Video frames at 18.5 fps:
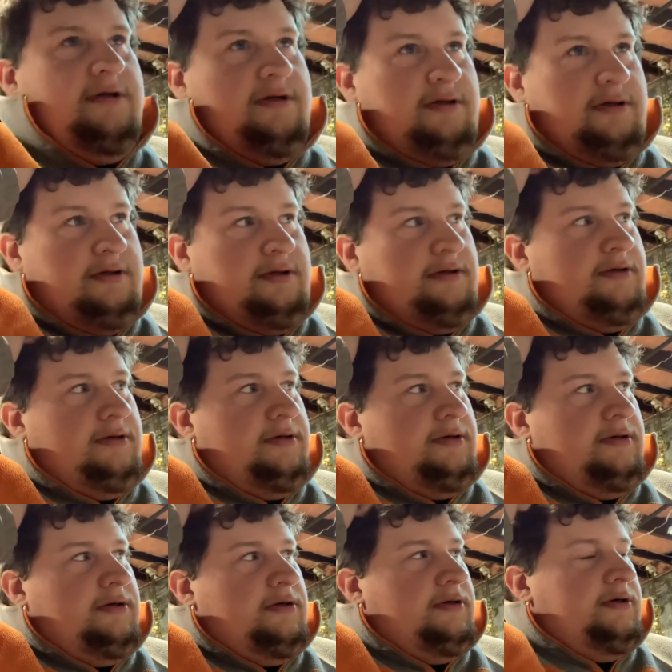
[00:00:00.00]

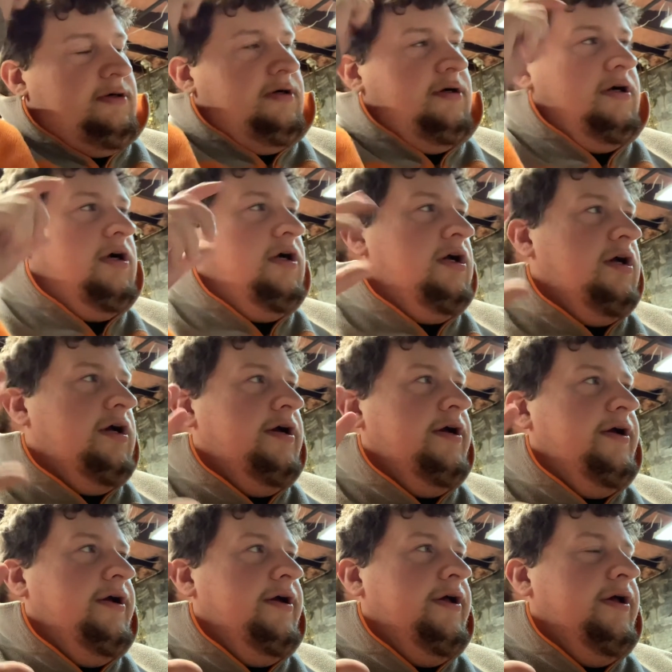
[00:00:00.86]

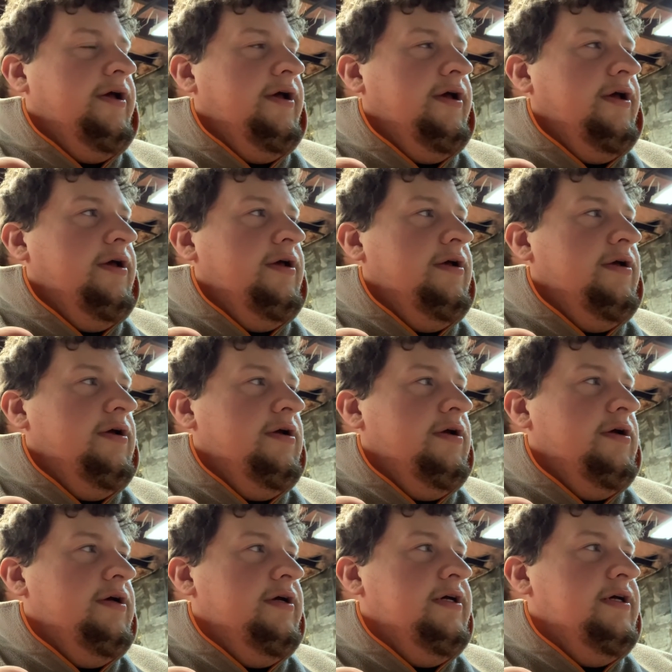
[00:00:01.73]

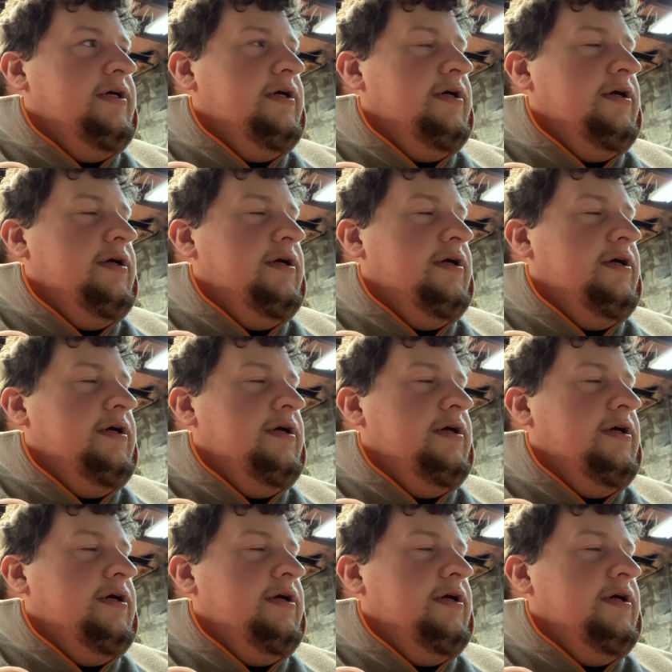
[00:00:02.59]
Nobody speaks.